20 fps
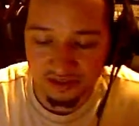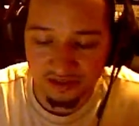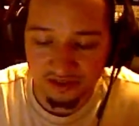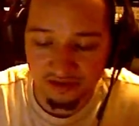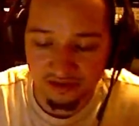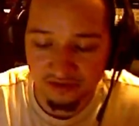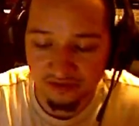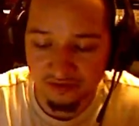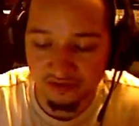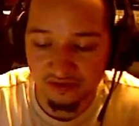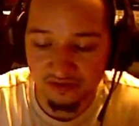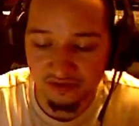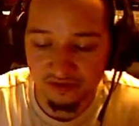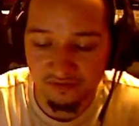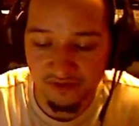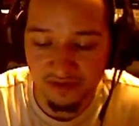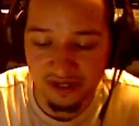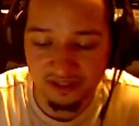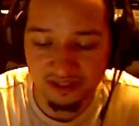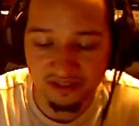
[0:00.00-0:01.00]
the
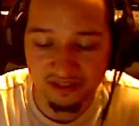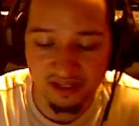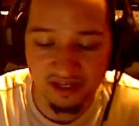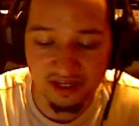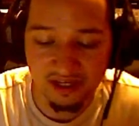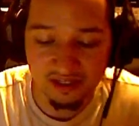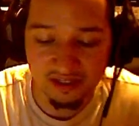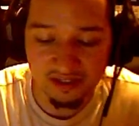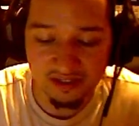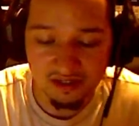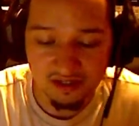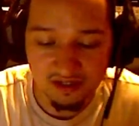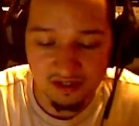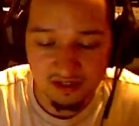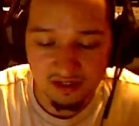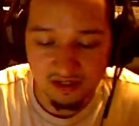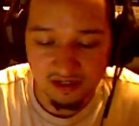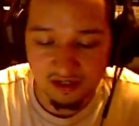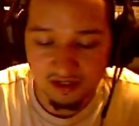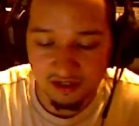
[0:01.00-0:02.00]
fact that
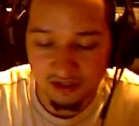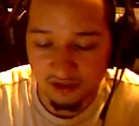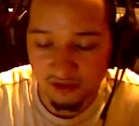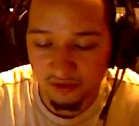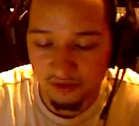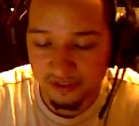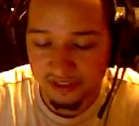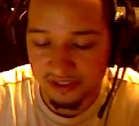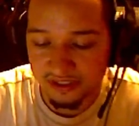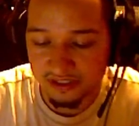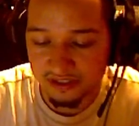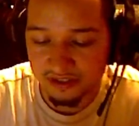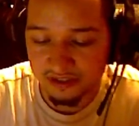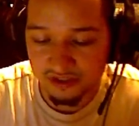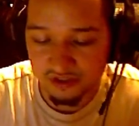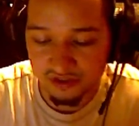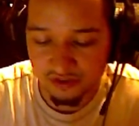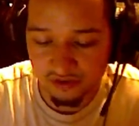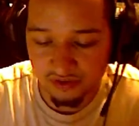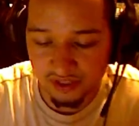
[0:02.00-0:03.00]
going
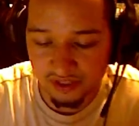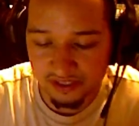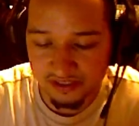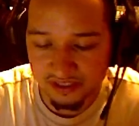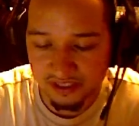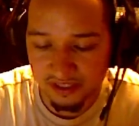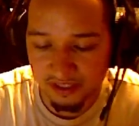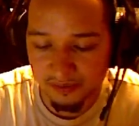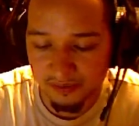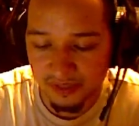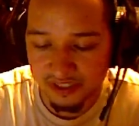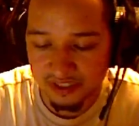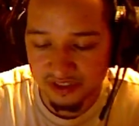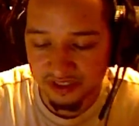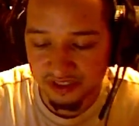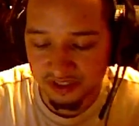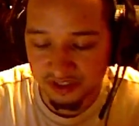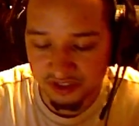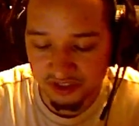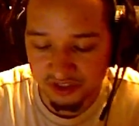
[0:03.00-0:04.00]
into, like, say, a
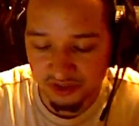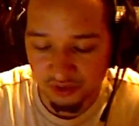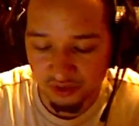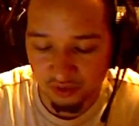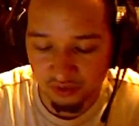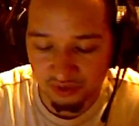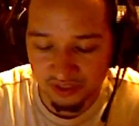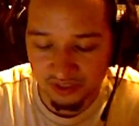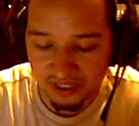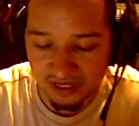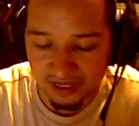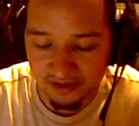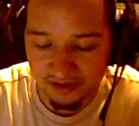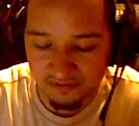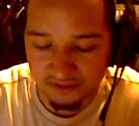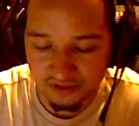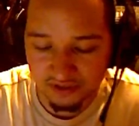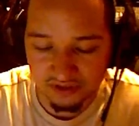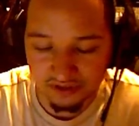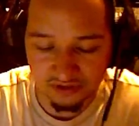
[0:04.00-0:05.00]
message, you only have a
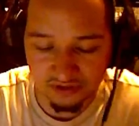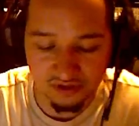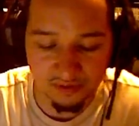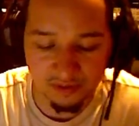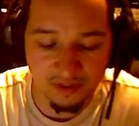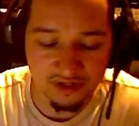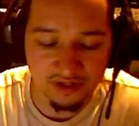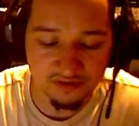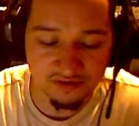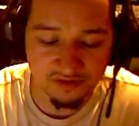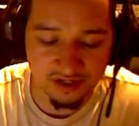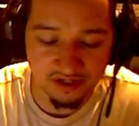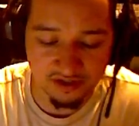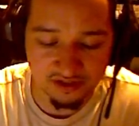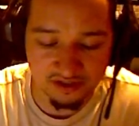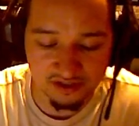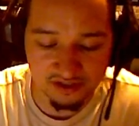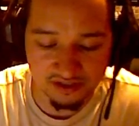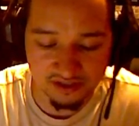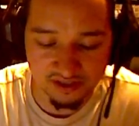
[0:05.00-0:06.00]
certain amount of
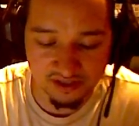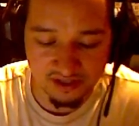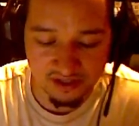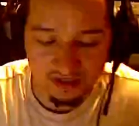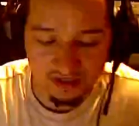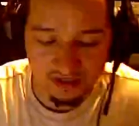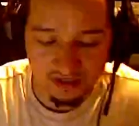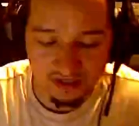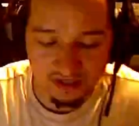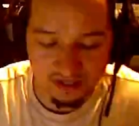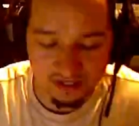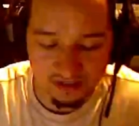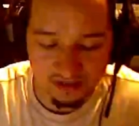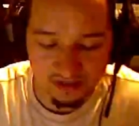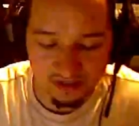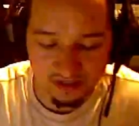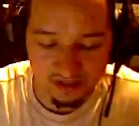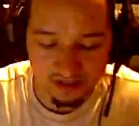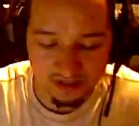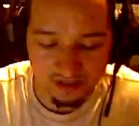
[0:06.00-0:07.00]
characters that you
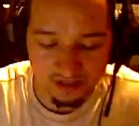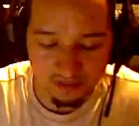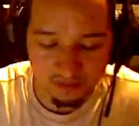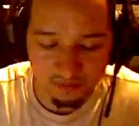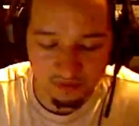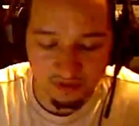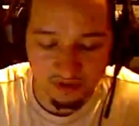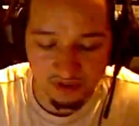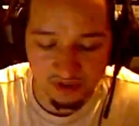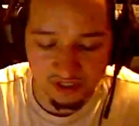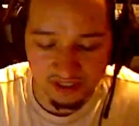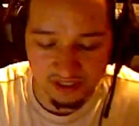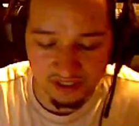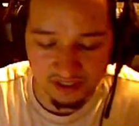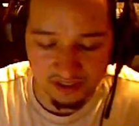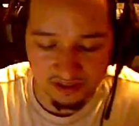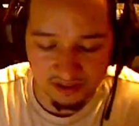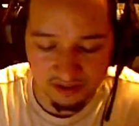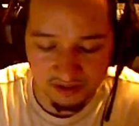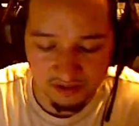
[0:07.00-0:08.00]
can put
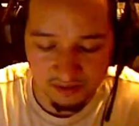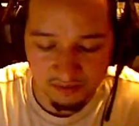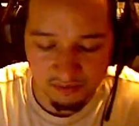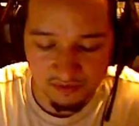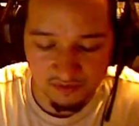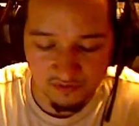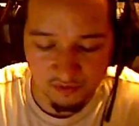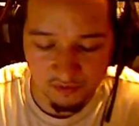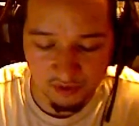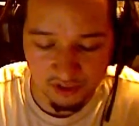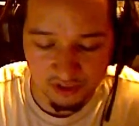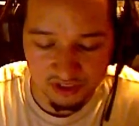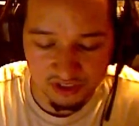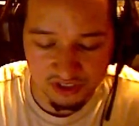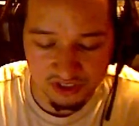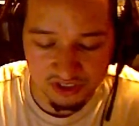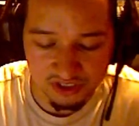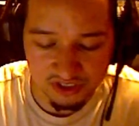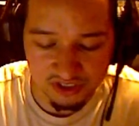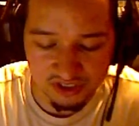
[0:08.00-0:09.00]
in before it
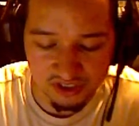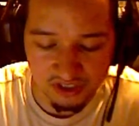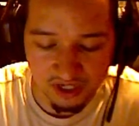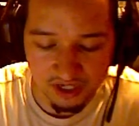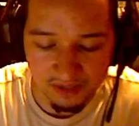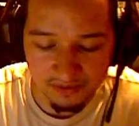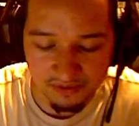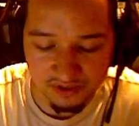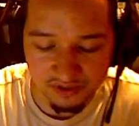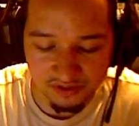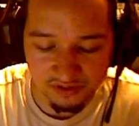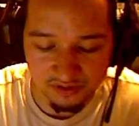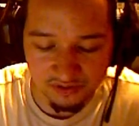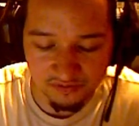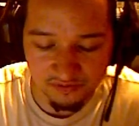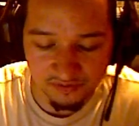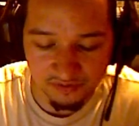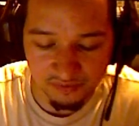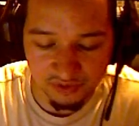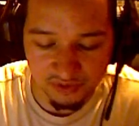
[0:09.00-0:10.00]
just stops you
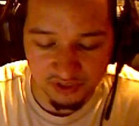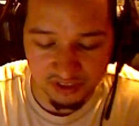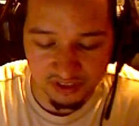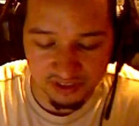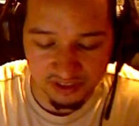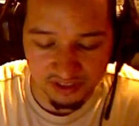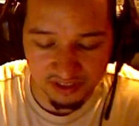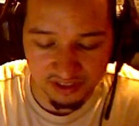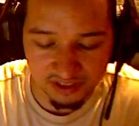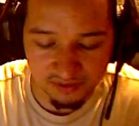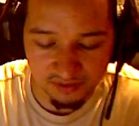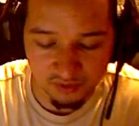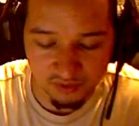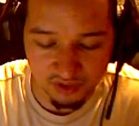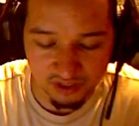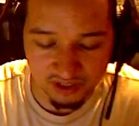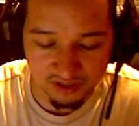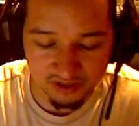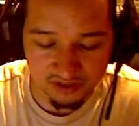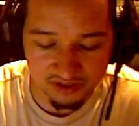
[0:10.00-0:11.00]
from putting in any more
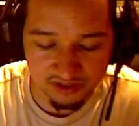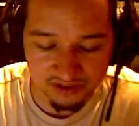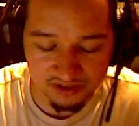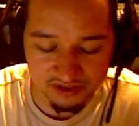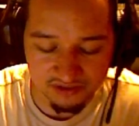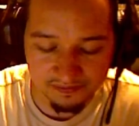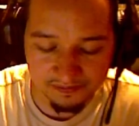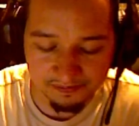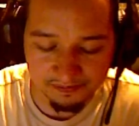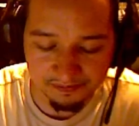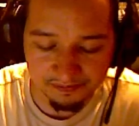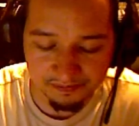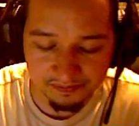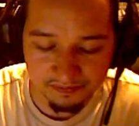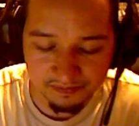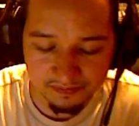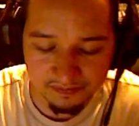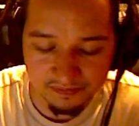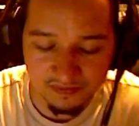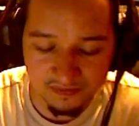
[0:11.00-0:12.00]
characters.
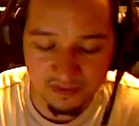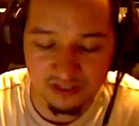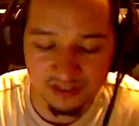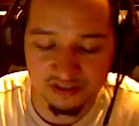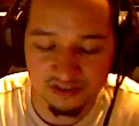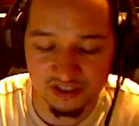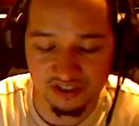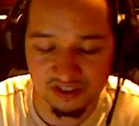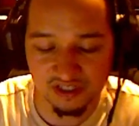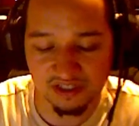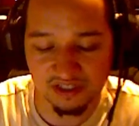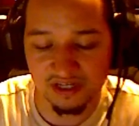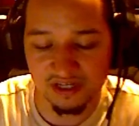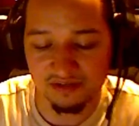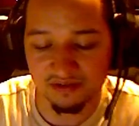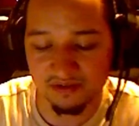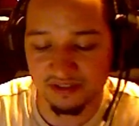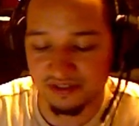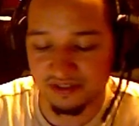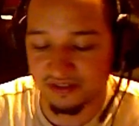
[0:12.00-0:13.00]
Just like that
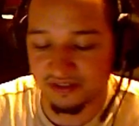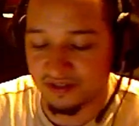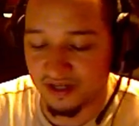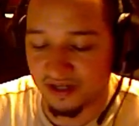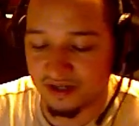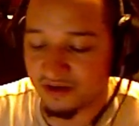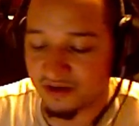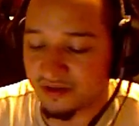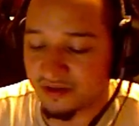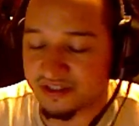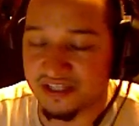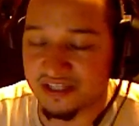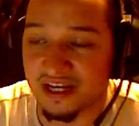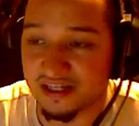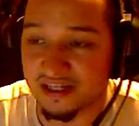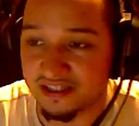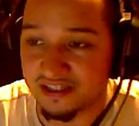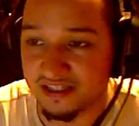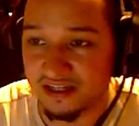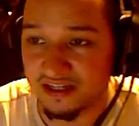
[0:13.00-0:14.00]
right there. I don't know
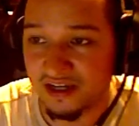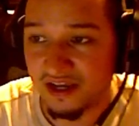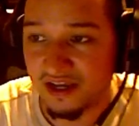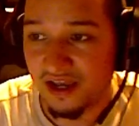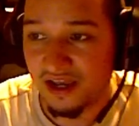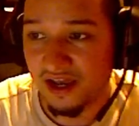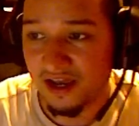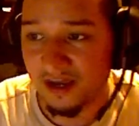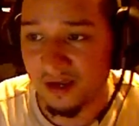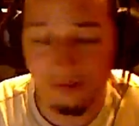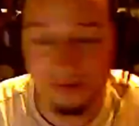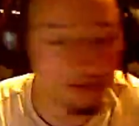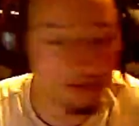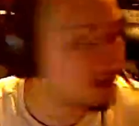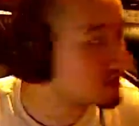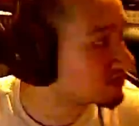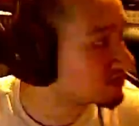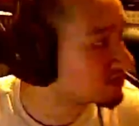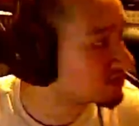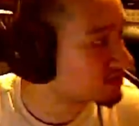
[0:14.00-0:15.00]
exactly how many
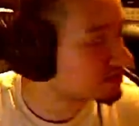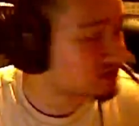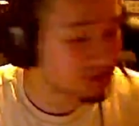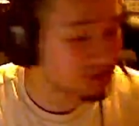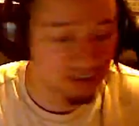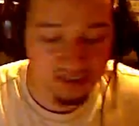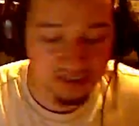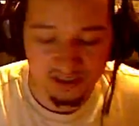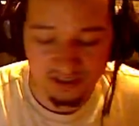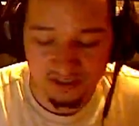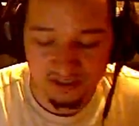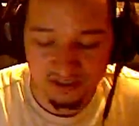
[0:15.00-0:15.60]
characters it is.